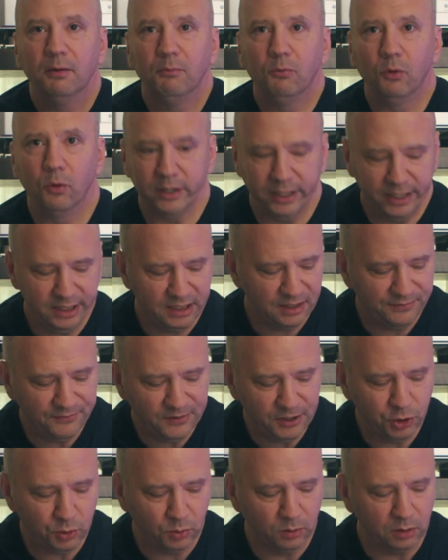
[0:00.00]
more
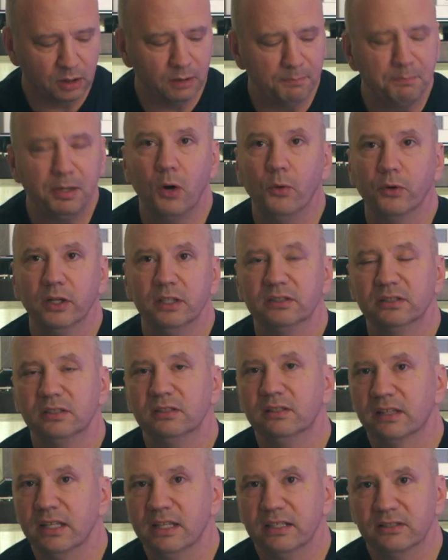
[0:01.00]
individual components
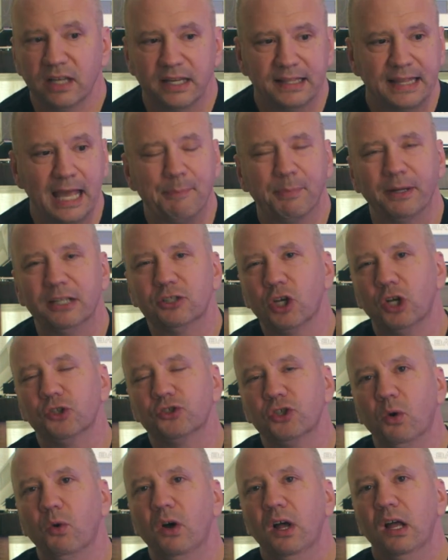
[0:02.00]
and things like that, but it's
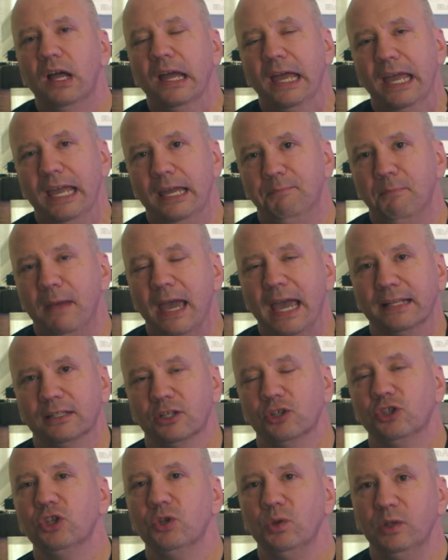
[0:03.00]
also a
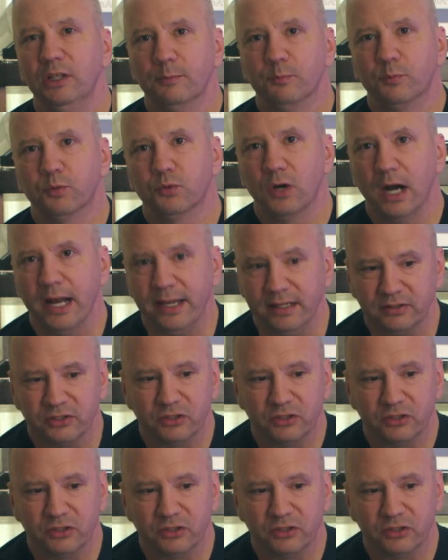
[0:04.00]
magnitude in price.